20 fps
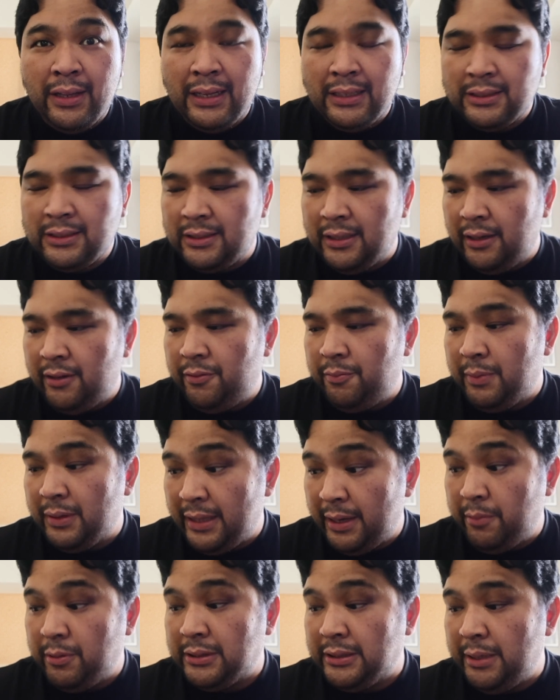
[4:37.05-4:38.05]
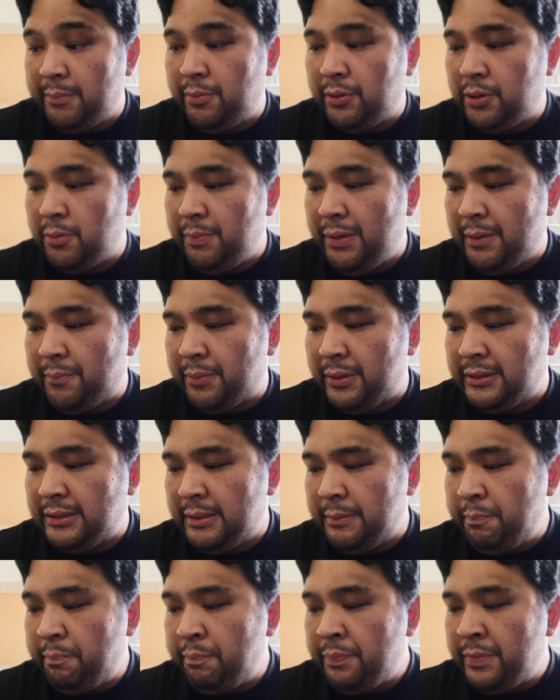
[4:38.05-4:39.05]
that stuff. But I was able to beat
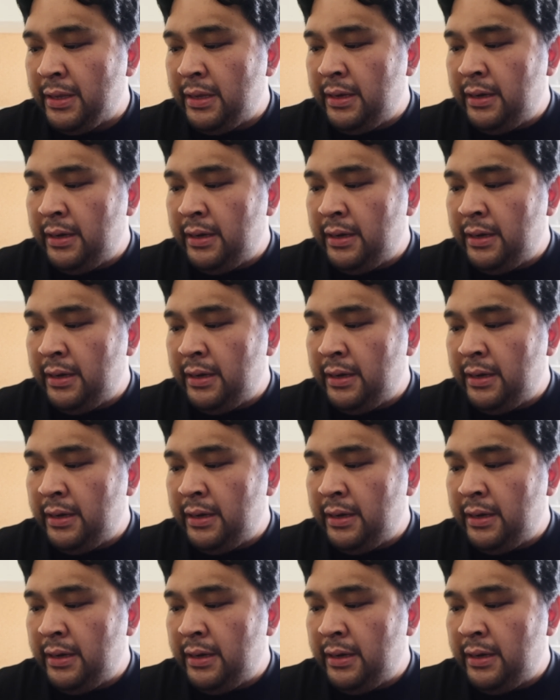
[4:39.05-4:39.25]
Prism.